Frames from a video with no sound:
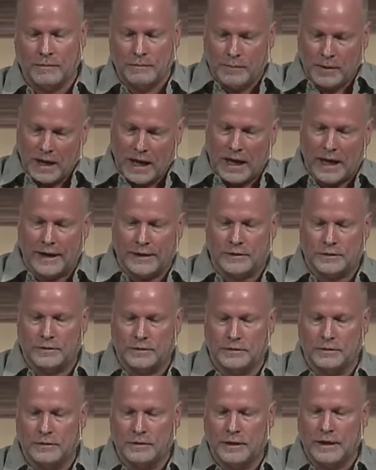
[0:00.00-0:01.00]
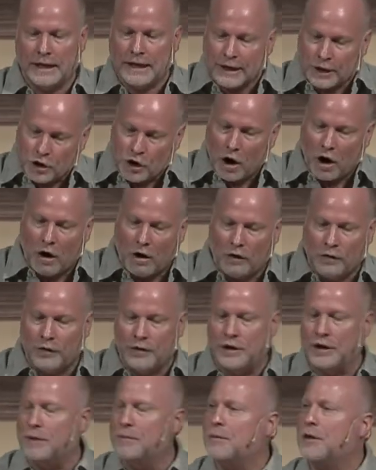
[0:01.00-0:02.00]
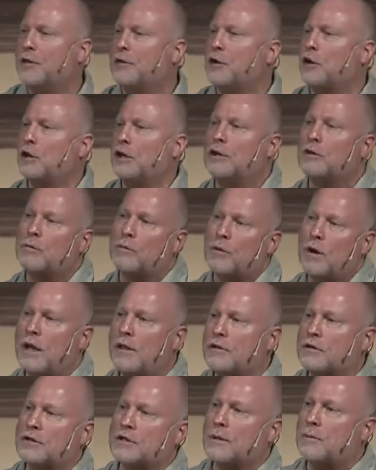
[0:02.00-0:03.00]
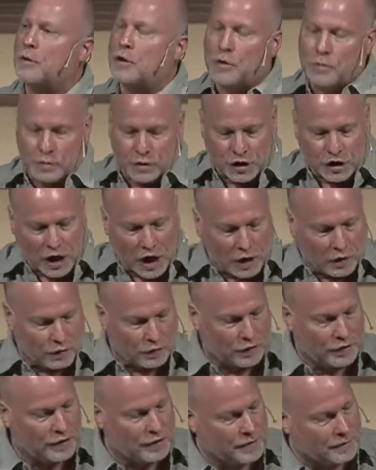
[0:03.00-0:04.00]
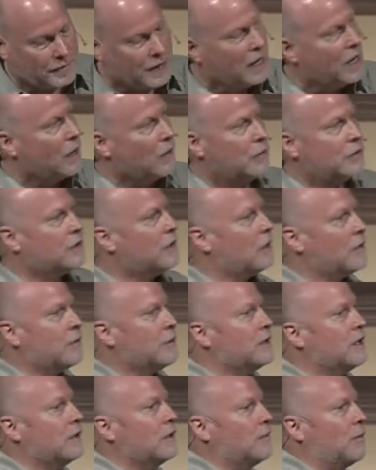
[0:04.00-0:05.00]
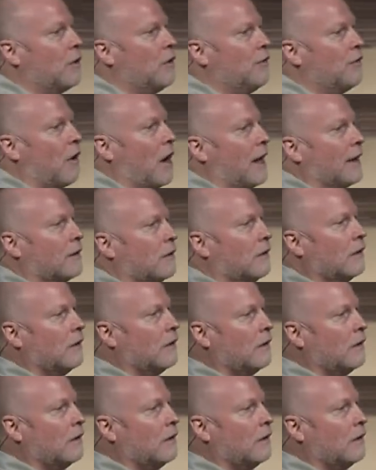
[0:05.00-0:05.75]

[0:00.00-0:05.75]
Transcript: but it galled them that their little brother, someone who was younger than them, was going to receive the birthright.